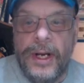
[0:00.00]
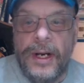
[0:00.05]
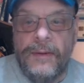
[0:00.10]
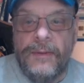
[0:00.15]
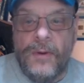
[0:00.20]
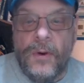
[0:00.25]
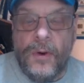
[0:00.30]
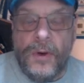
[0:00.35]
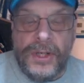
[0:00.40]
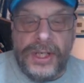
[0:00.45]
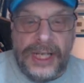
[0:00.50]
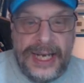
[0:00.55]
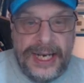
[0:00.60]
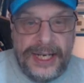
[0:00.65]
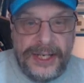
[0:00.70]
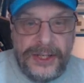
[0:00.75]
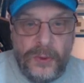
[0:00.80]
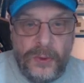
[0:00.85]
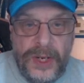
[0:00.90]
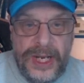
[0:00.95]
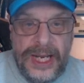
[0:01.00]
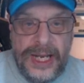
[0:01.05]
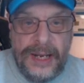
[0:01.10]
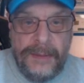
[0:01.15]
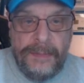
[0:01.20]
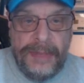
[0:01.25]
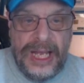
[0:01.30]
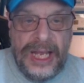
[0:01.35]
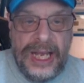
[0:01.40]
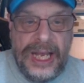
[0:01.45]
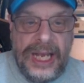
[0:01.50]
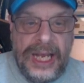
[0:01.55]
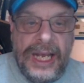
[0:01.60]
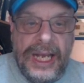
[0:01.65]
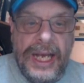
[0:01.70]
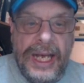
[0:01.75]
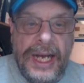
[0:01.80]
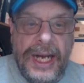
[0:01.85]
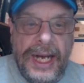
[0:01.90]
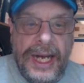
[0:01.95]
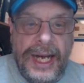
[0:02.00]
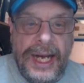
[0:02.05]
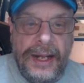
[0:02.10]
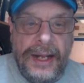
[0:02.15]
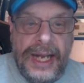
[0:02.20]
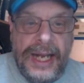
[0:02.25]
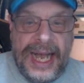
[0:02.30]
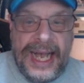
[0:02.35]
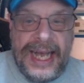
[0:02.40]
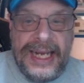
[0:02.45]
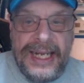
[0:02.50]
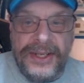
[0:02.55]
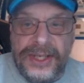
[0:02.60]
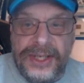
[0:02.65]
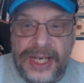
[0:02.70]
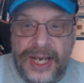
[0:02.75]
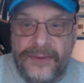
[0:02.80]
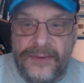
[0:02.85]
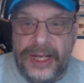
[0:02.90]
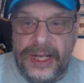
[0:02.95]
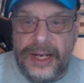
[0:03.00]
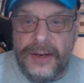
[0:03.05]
Of course, last week being 9-7,